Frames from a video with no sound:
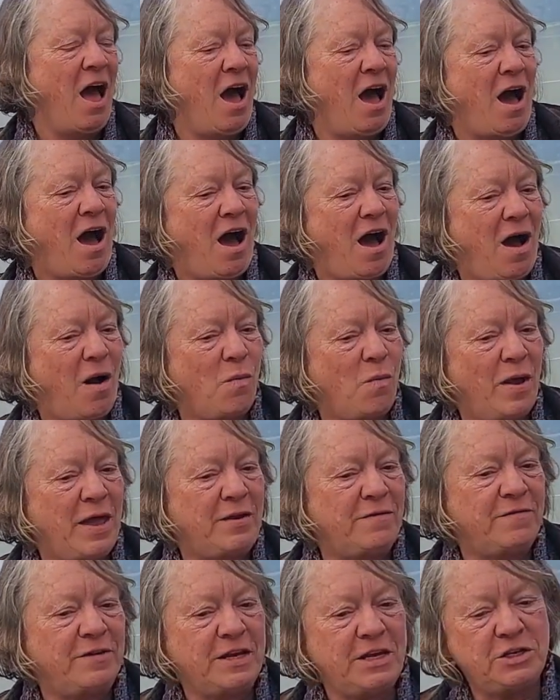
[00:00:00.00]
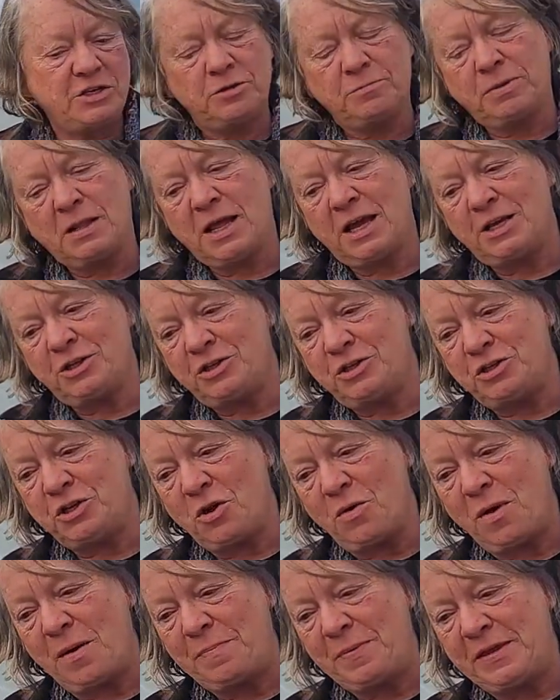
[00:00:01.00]
when Venetian blinds show up in
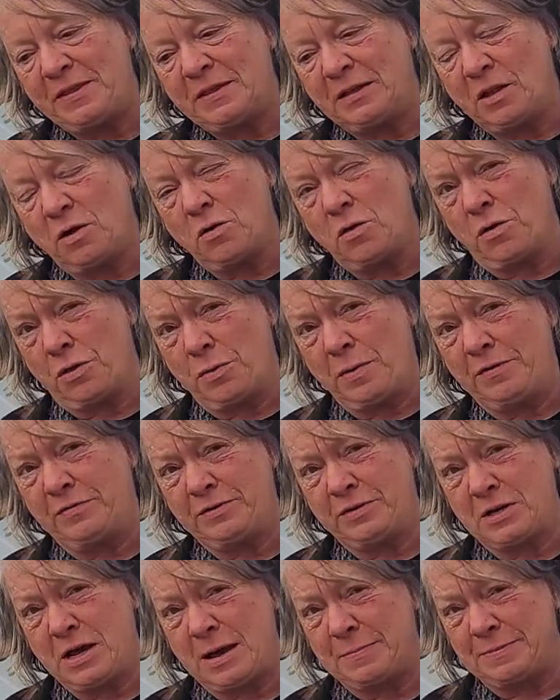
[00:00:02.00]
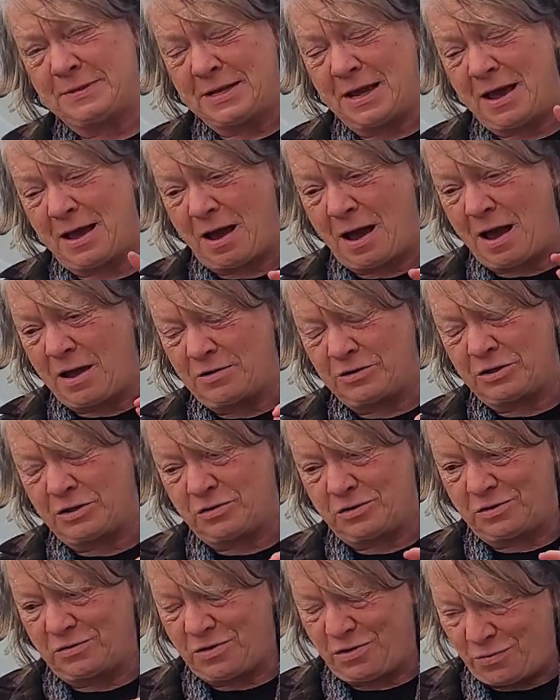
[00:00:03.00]
the local thrift shops,
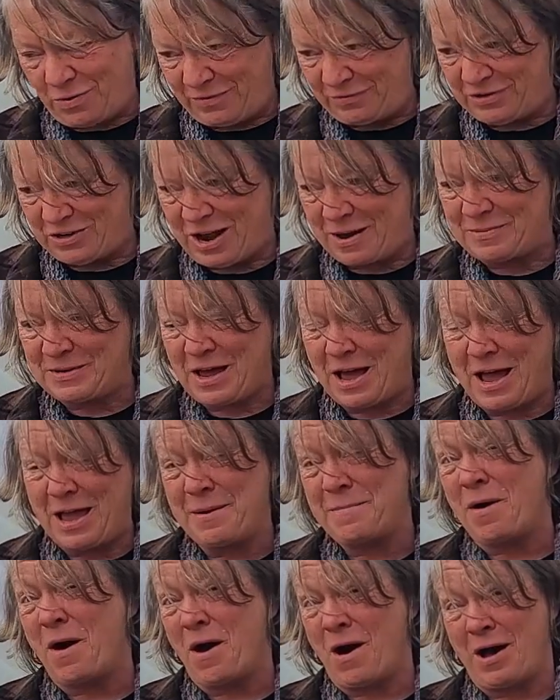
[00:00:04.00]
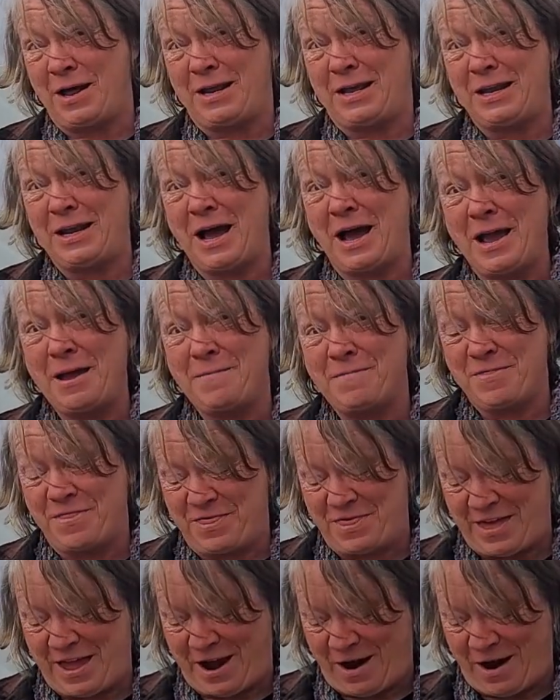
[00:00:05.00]
I am on it. I am there.